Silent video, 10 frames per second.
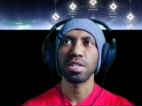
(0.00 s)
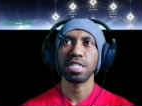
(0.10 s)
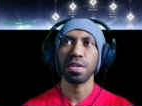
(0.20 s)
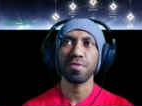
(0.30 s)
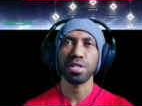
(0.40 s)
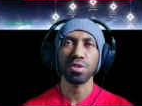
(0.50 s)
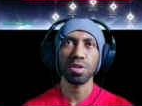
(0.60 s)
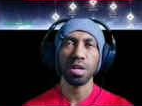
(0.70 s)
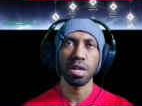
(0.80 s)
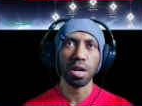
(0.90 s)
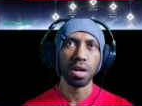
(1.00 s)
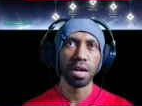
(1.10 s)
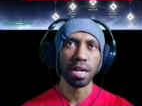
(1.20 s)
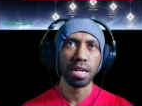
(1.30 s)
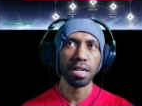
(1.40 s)
gonna giving you
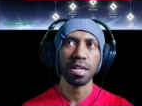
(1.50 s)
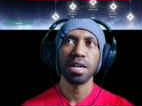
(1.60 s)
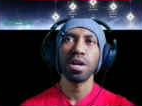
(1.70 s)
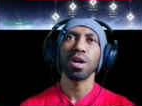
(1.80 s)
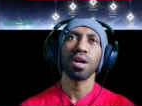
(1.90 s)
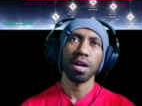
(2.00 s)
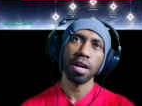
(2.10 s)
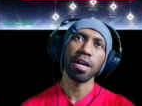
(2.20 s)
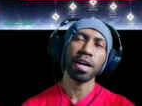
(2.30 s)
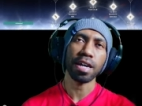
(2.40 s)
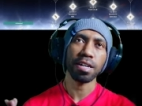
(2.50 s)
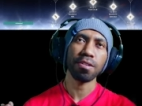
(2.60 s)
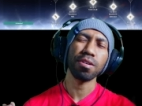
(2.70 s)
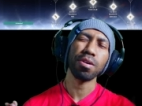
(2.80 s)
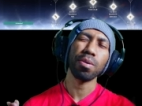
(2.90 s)
uh,
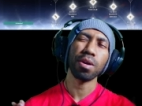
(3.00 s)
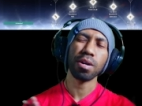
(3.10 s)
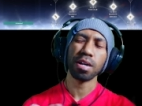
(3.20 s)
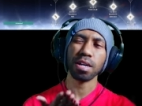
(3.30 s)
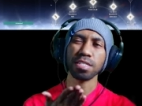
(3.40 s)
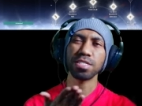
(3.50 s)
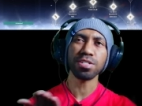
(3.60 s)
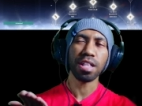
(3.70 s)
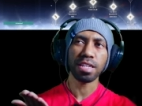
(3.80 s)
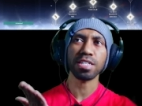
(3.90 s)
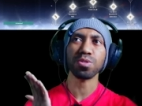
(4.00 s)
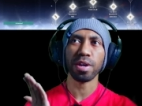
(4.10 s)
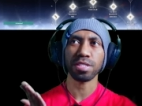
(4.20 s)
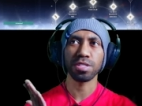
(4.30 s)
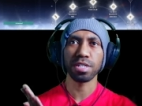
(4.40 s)
uh, generally is
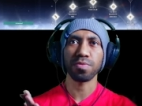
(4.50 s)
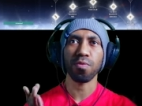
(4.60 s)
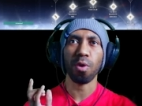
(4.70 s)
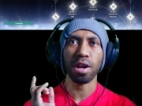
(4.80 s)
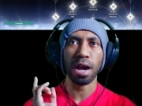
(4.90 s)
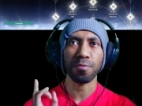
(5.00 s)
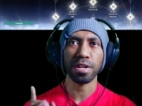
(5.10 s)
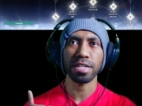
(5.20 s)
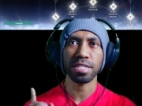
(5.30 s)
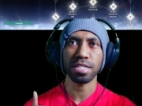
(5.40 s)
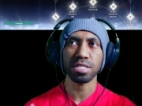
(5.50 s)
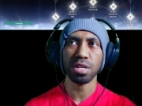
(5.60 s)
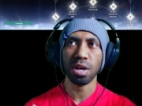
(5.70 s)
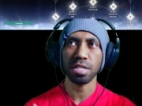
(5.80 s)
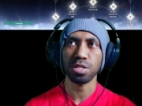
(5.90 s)
quite good for upgrading this
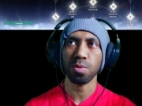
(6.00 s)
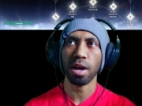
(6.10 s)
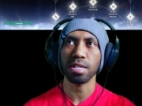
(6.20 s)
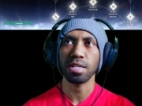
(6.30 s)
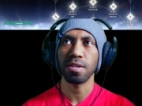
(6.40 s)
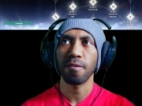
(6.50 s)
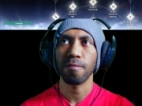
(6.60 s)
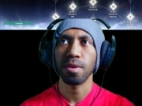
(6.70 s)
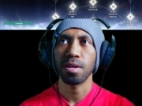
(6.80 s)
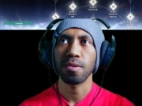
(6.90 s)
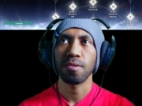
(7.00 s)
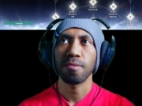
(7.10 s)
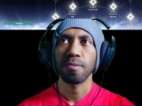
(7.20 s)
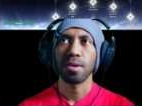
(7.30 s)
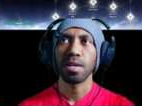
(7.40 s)
this one
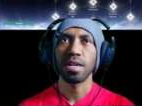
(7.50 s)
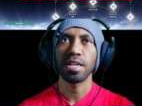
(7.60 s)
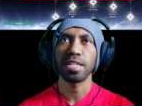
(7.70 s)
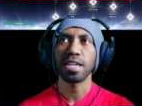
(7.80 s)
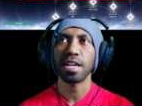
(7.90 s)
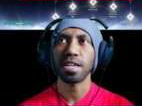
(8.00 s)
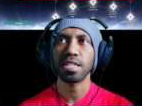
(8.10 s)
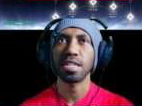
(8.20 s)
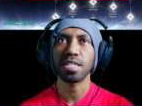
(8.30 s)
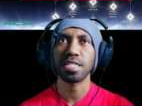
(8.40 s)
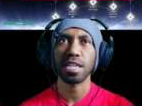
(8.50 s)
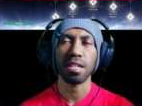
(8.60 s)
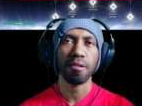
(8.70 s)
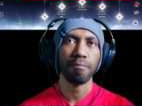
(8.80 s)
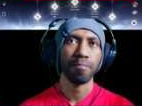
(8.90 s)
uh, inherent
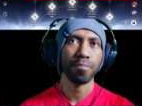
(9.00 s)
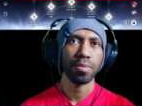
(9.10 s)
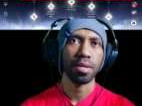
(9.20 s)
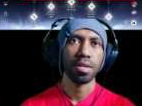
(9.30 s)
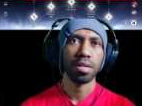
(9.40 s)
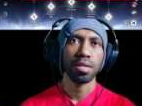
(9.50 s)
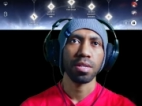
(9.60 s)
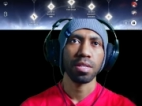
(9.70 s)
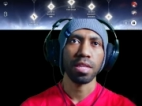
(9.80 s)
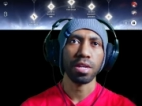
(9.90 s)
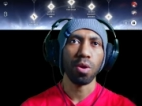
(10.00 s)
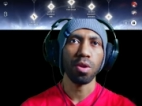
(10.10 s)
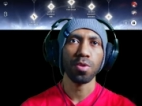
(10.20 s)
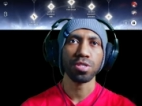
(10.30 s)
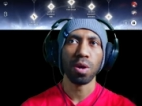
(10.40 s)
skill, like
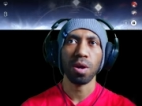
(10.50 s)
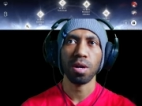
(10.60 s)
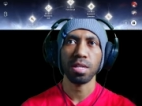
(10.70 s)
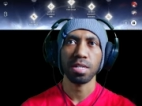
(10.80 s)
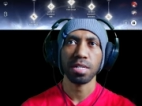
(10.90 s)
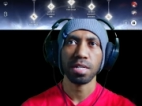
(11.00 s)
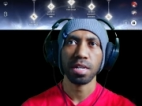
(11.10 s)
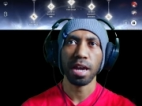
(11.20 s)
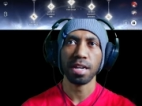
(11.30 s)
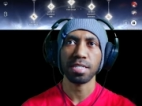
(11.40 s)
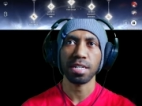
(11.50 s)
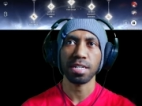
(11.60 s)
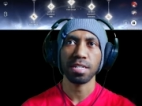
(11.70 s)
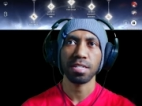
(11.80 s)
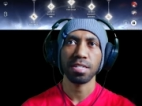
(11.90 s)
almost all character